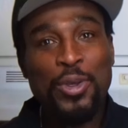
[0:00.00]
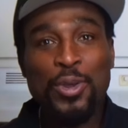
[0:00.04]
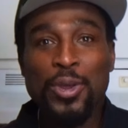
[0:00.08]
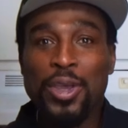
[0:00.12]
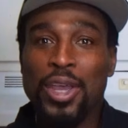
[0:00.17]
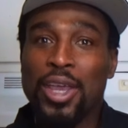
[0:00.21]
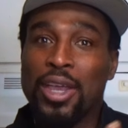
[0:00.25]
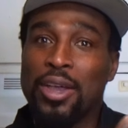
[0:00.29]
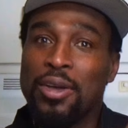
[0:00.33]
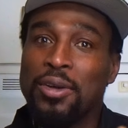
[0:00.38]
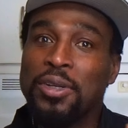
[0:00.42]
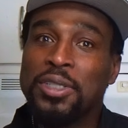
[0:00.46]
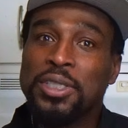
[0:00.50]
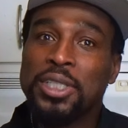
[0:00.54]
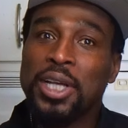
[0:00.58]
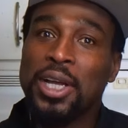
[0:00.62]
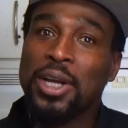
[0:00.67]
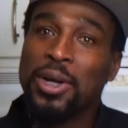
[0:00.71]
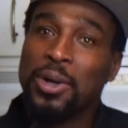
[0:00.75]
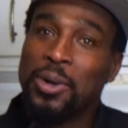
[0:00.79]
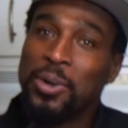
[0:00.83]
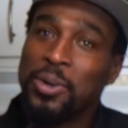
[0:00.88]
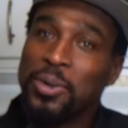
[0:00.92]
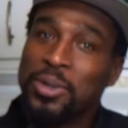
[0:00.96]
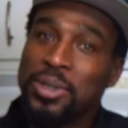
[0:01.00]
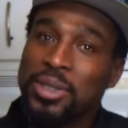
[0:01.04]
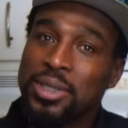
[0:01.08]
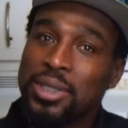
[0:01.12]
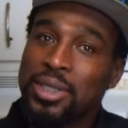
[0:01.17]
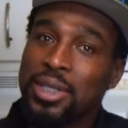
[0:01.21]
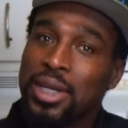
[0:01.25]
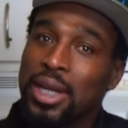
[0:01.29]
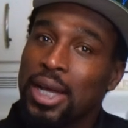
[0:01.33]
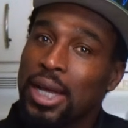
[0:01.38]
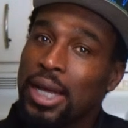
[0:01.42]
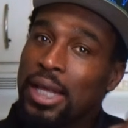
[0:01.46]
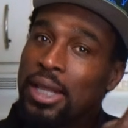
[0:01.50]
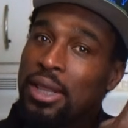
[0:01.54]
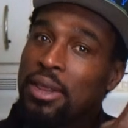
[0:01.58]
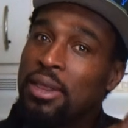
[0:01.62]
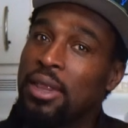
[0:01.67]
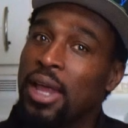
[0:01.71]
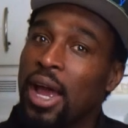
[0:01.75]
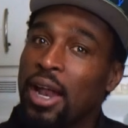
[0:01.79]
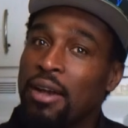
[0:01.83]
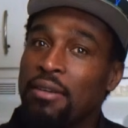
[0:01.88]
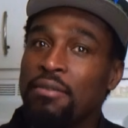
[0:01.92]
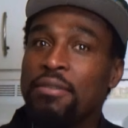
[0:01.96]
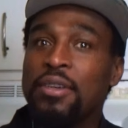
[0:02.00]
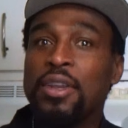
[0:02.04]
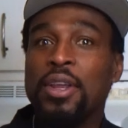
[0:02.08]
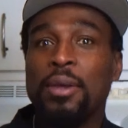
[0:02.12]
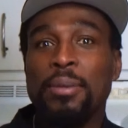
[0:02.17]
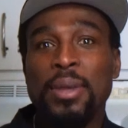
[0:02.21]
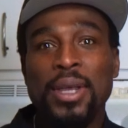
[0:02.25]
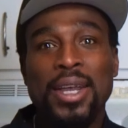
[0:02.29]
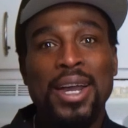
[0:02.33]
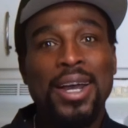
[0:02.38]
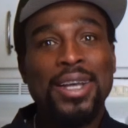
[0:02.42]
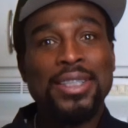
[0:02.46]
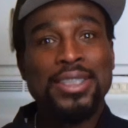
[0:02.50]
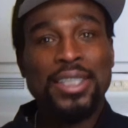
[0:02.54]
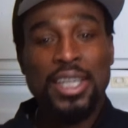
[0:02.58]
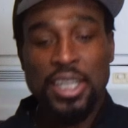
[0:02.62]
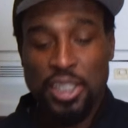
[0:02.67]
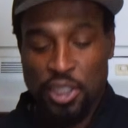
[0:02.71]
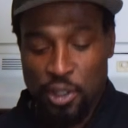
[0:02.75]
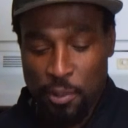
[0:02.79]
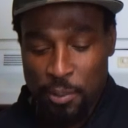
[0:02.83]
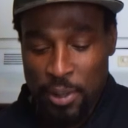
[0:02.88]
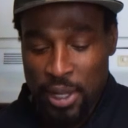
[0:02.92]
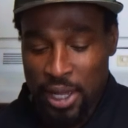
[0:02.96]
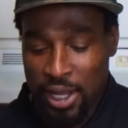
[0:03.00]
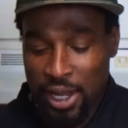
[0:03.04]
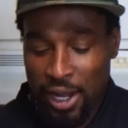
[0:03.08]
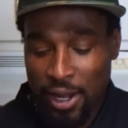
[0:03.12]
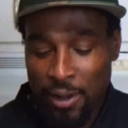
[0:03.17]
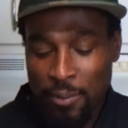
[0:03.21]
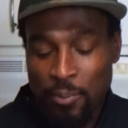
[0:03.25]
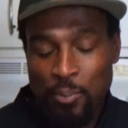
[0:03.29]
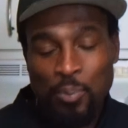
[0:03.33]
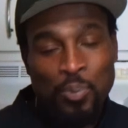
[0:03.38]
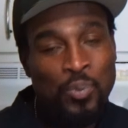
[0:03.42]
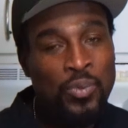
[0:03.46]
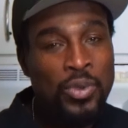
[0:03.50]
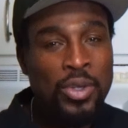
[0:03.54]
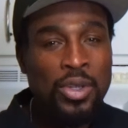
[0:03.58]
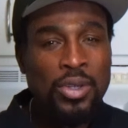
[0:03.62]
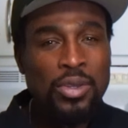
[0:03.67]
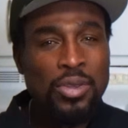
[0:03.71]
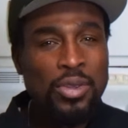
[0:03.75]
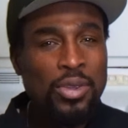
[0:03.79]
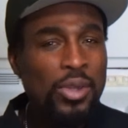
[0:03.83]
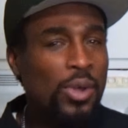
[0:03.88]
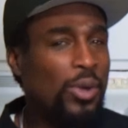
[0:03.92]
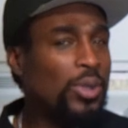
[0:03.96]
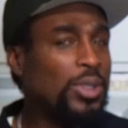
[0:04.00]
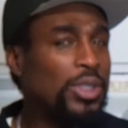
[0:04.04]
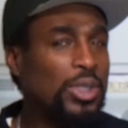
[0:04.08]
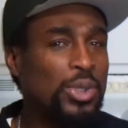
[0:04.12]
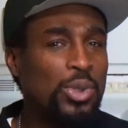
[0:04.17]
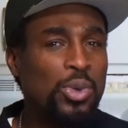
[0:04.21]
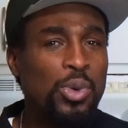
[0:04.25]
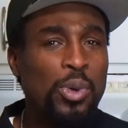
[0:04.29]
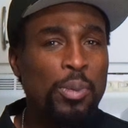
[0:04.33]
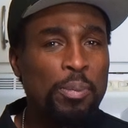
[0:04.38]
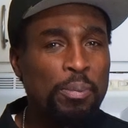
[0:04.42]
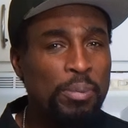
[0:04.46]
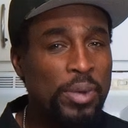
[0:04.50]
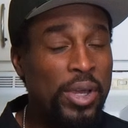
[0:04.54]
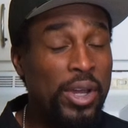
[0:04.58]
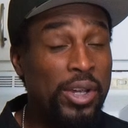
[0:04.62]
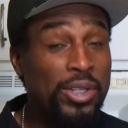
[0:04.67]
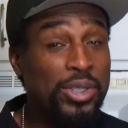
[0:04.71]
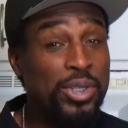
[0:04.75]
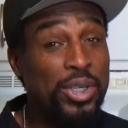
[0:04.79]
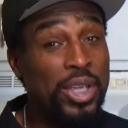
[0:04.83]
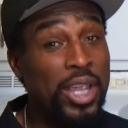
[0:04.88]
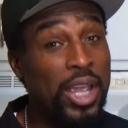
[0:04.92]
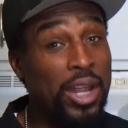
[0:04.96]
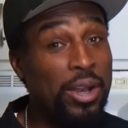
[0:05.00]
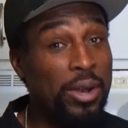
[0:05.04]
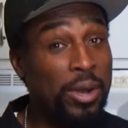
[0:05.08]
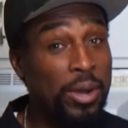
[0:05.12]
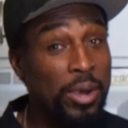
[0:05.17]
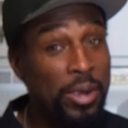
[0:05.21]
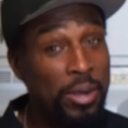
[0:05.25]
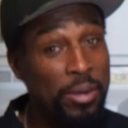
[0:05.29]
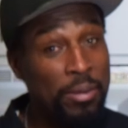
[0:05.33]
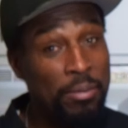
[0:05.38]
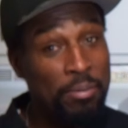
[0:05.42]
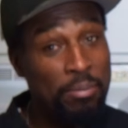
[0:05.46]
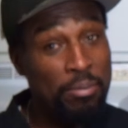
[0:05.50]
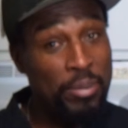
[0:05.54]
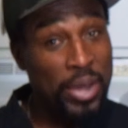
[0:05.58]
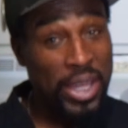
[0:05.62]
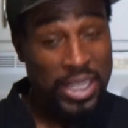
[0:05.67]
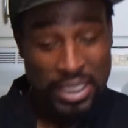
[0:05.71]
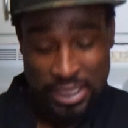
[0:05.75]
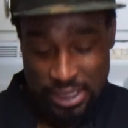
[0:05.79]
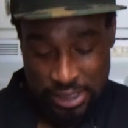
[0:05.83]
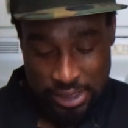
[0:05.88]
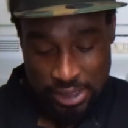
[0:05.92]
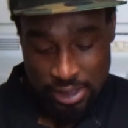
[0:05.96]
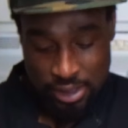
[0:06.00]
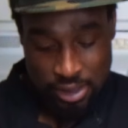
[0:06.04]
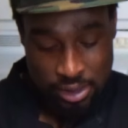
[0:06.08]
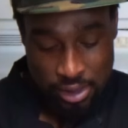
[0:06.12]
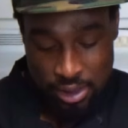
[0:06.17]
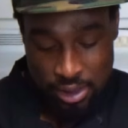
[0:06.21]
can go check out that video because in Jamaica those two pair together best.